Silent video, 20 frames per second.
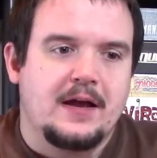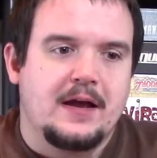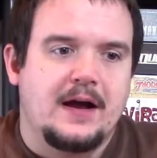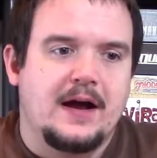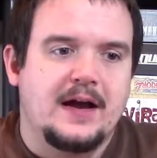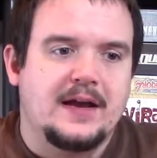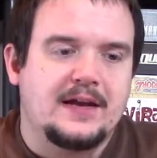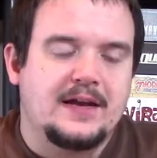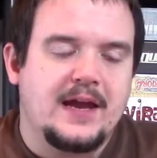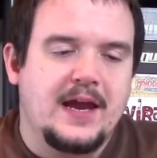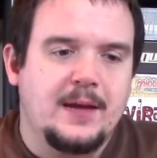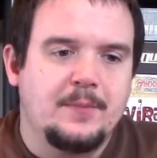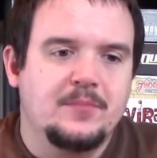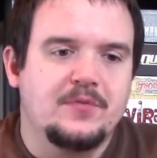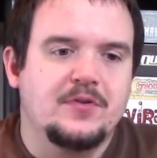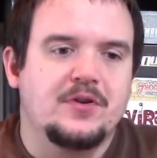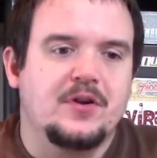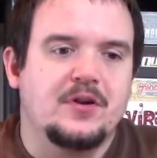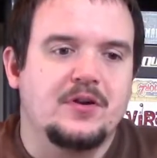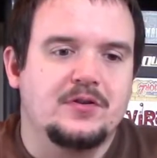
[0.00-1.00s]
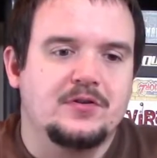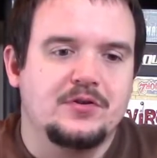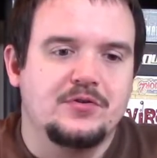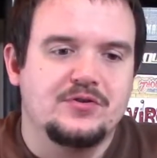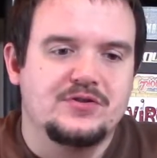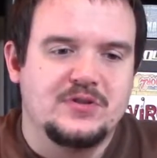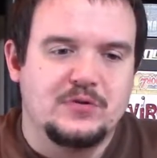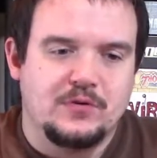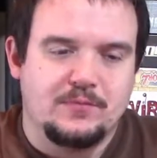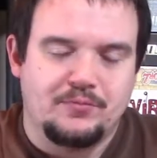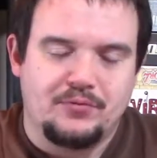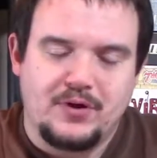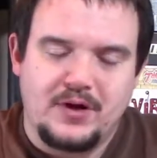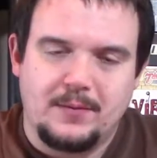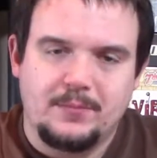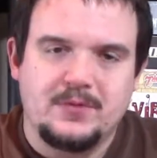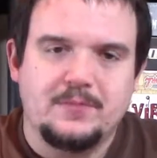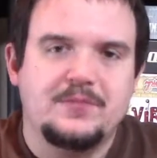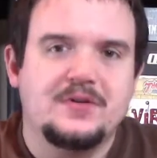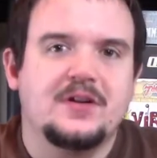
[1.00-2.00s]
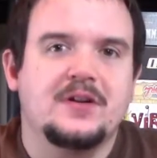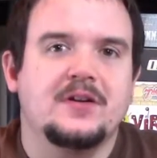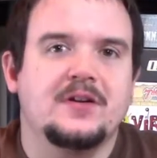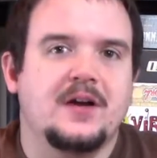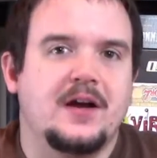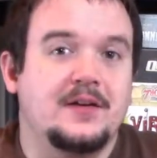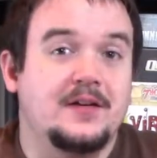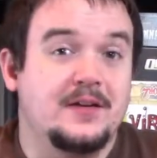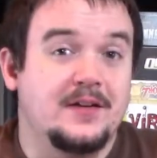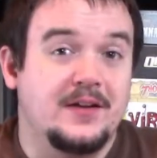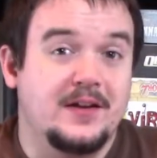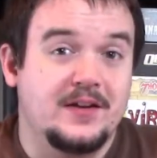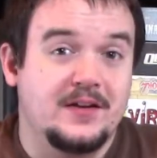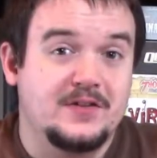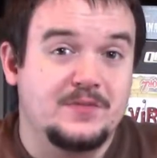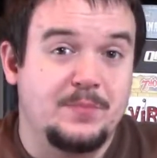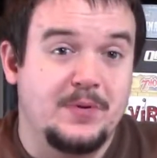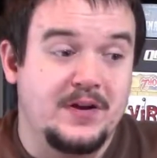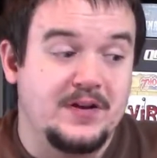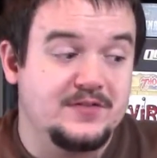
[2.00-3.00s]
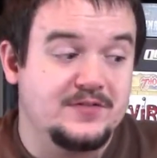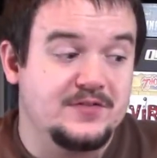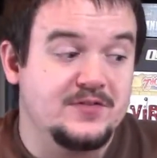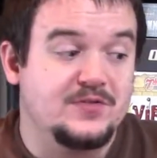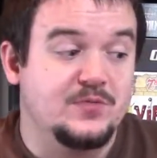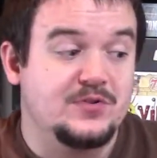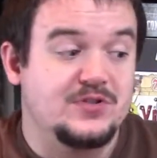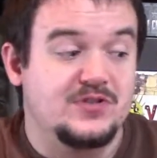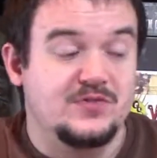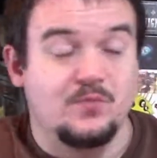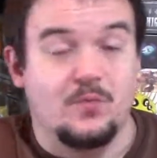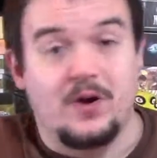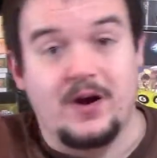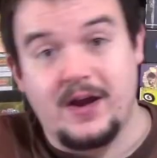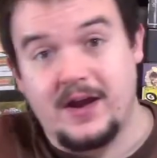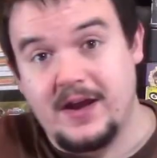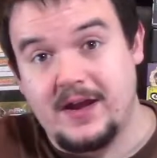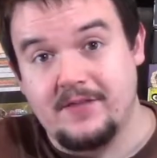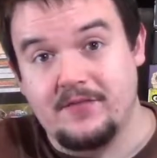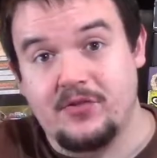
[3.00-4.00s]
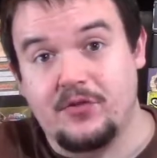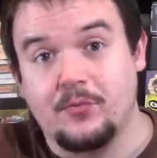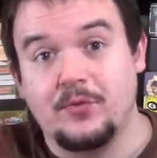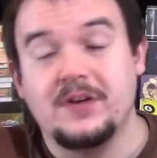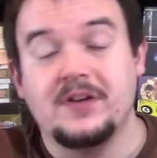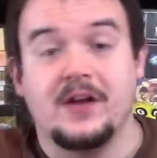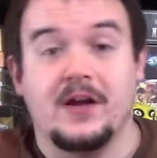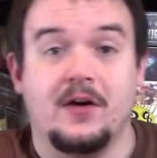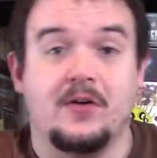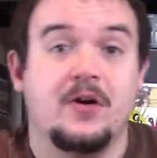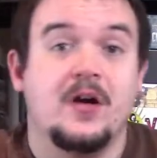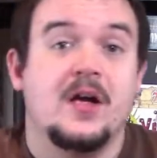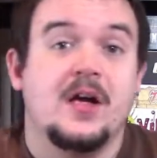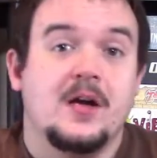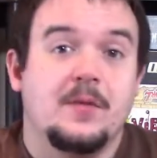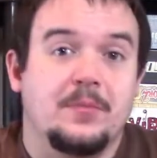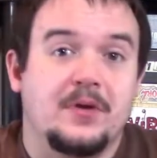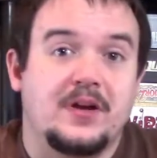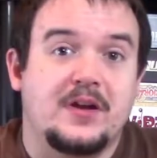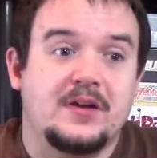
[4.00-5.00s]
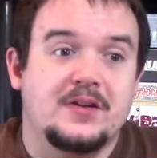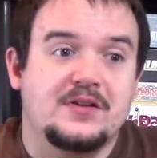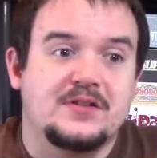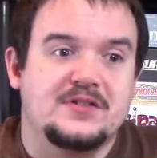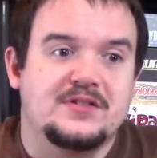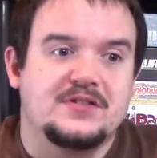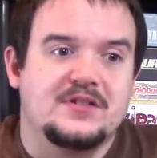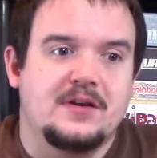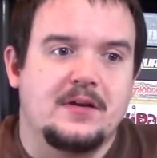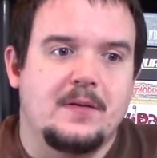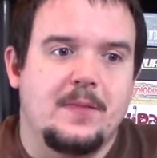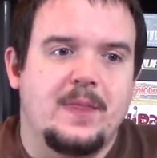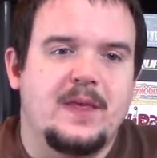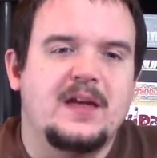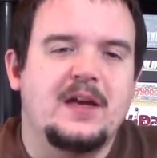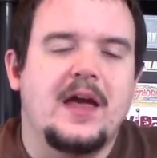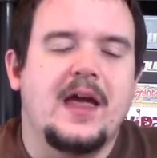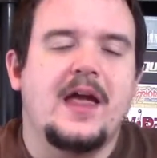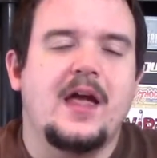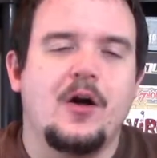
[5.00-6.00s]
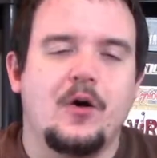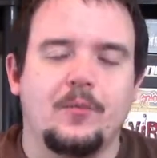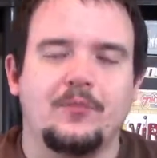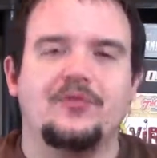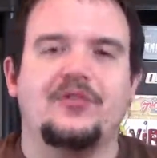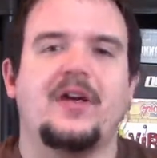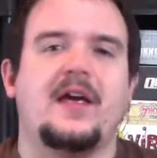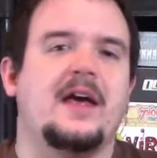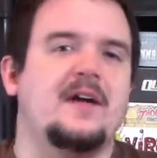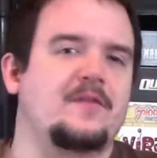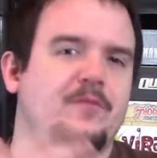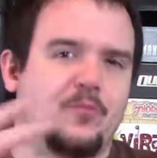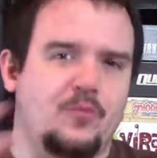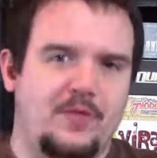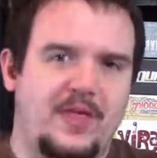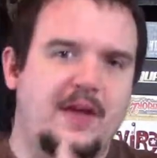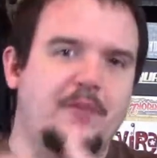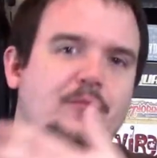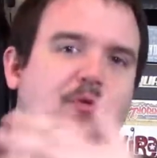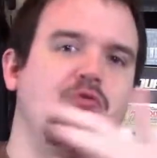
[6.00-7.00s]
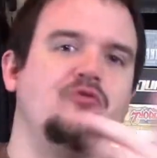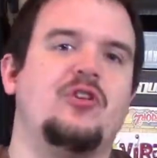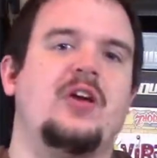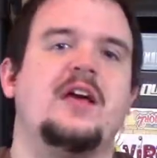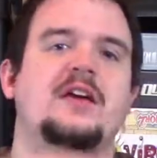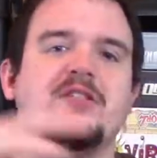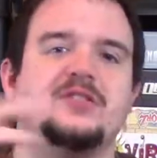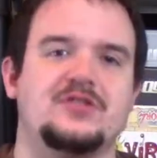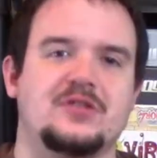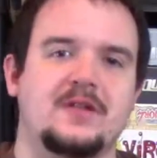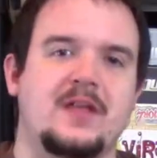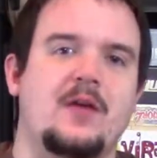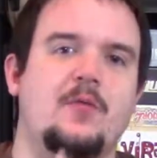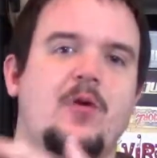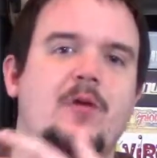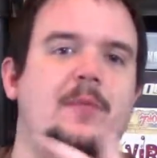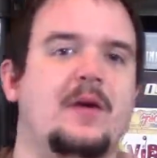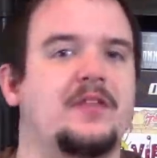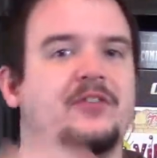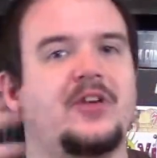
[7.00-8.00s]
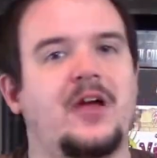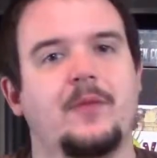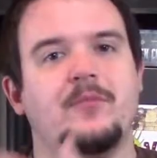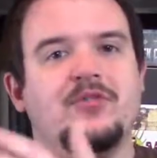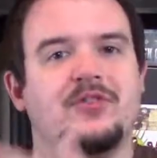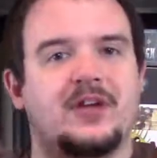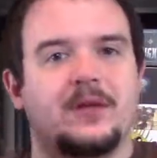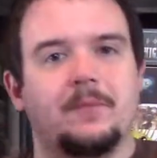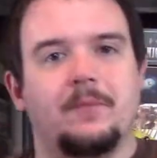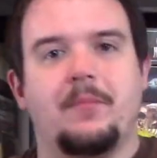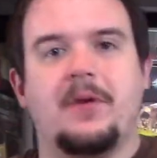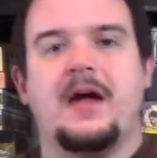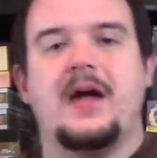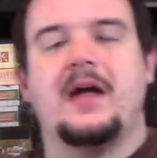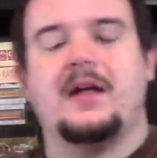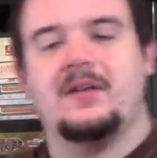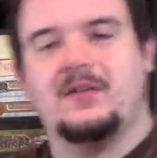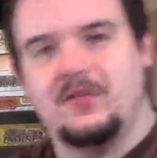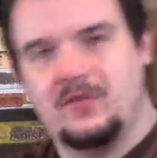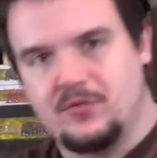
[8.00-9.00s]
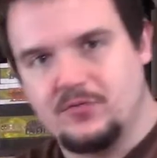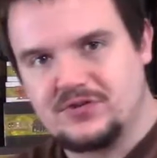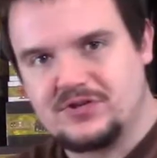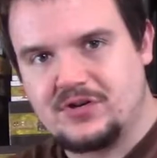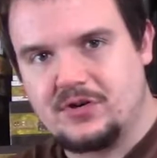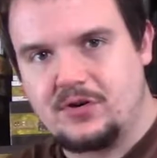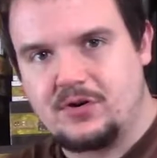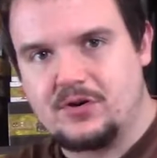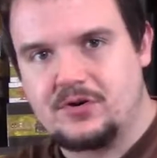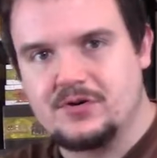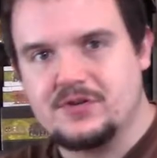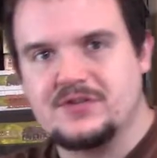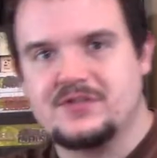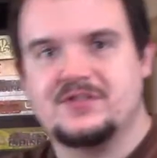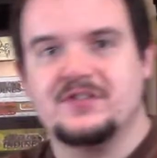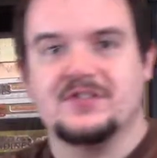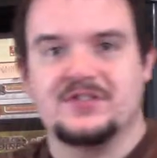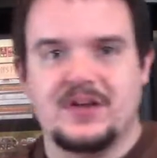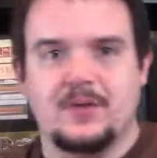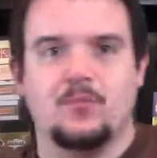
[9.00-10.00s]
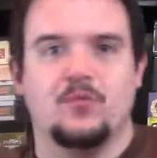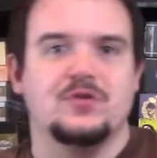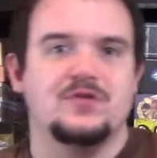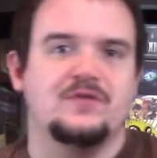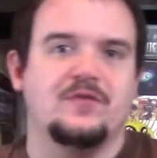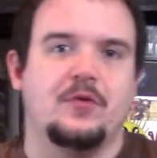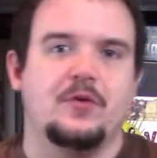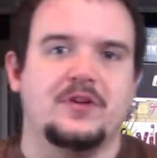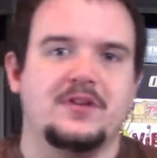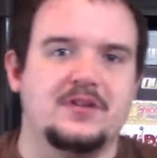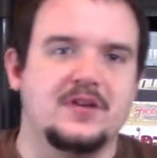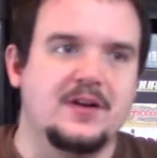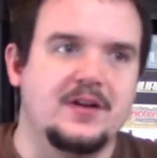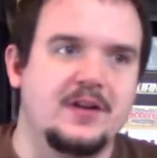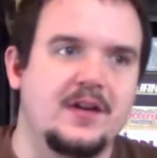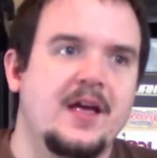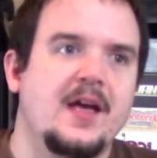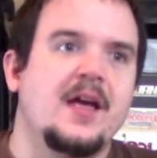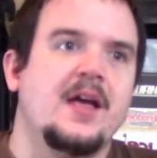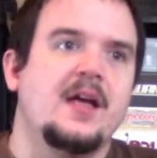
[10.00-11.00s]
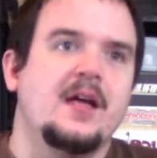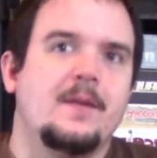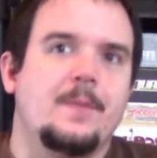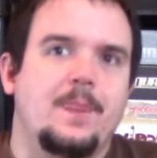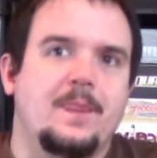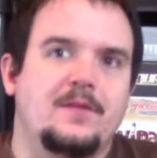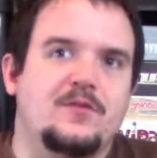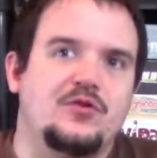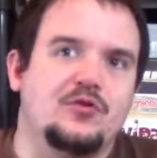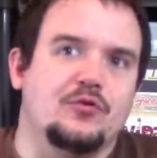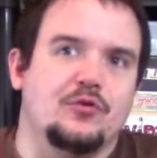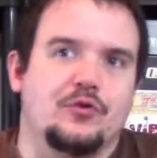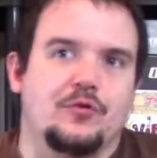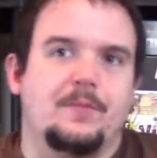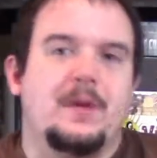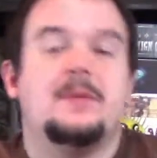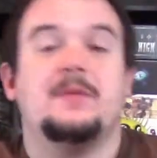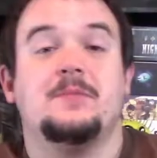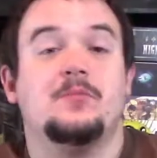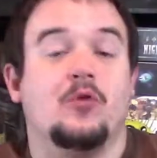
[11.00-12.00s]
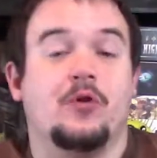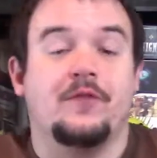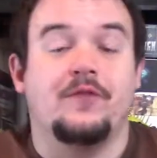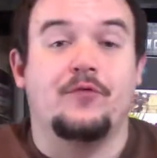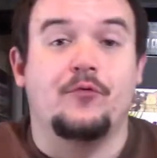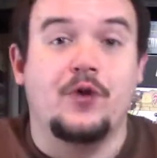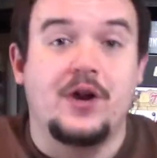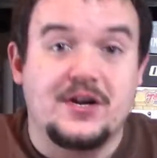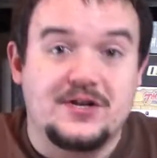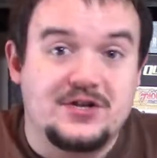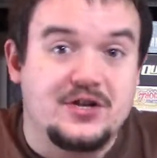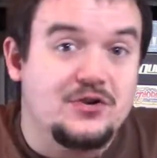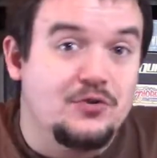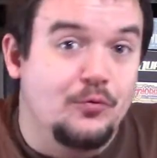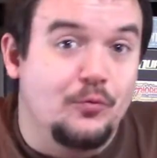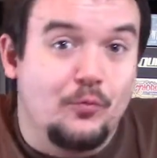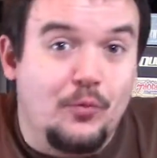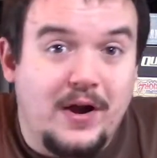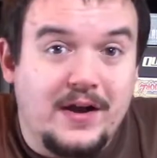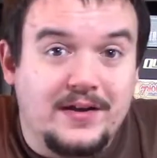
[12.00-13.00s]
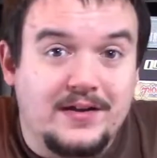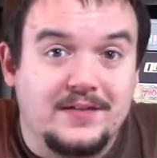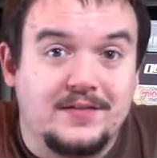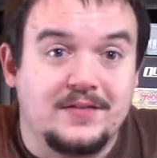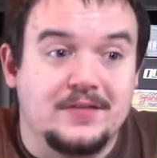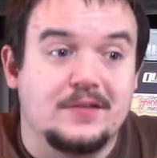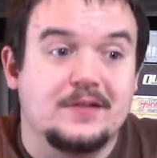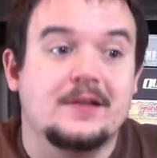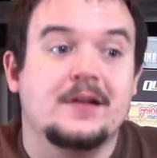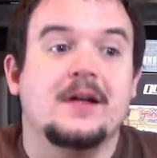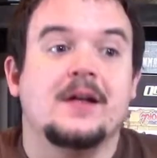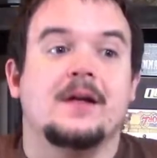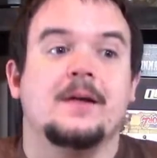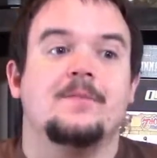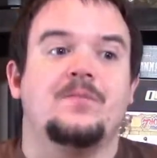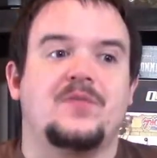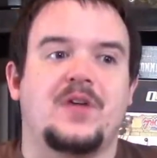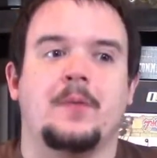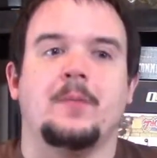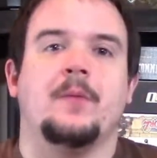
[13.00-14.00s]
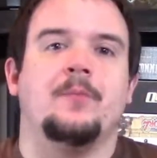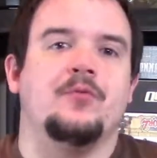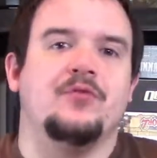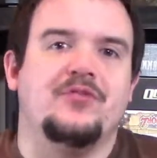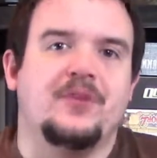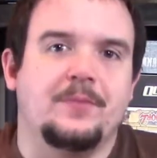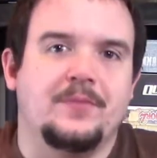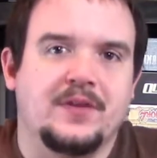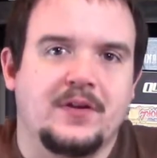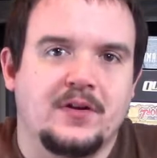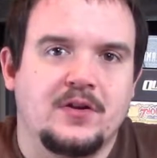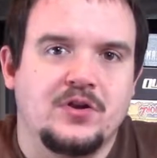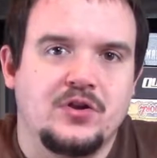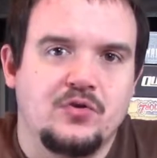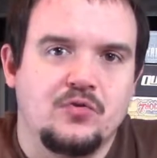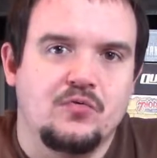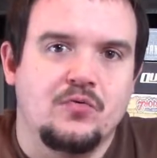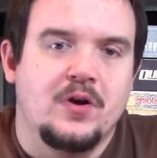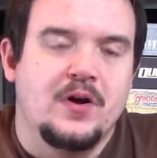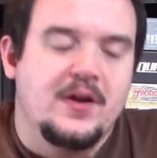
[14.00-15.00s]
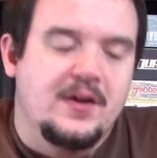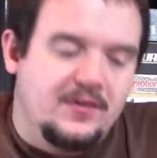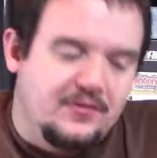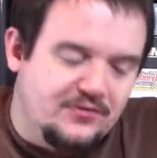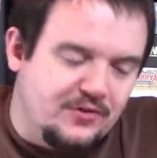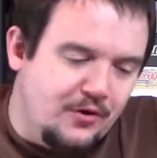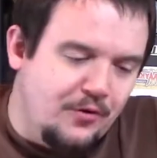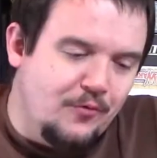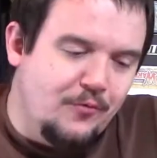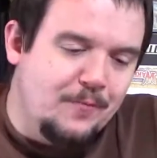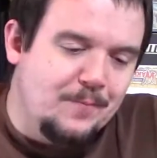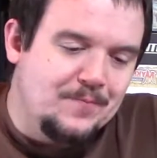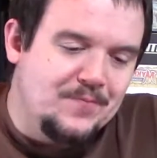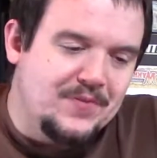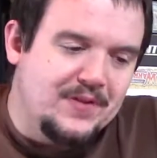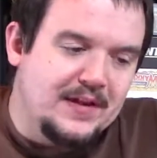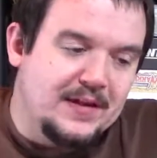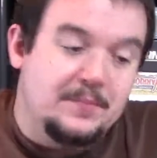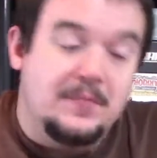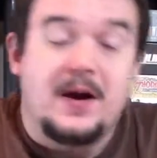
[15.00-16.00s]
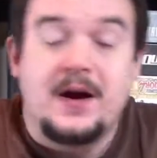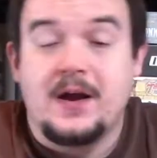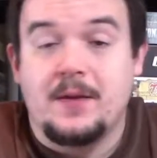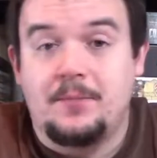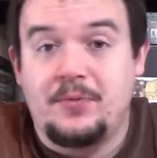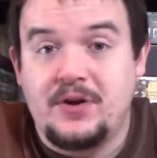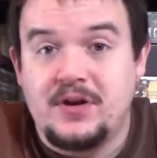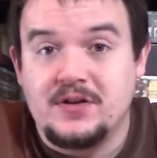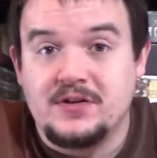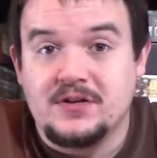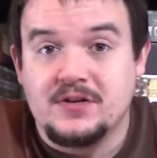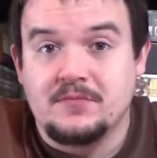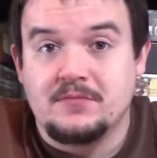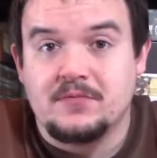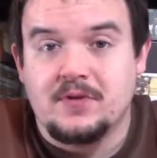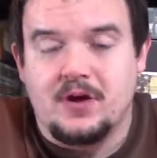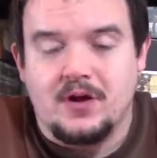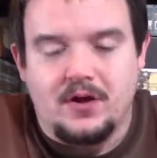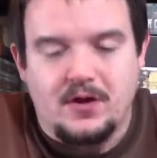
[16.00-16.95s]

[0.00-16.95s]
I came to the conclusion it would probably be a good idea to get expansions, which is why I have 3 now, because it helps to have that rotation. That way, by the time you get back to those cards, the same ones you've already done, you're maybe more fresh and you're ready to come up with something new. So, in my opinion,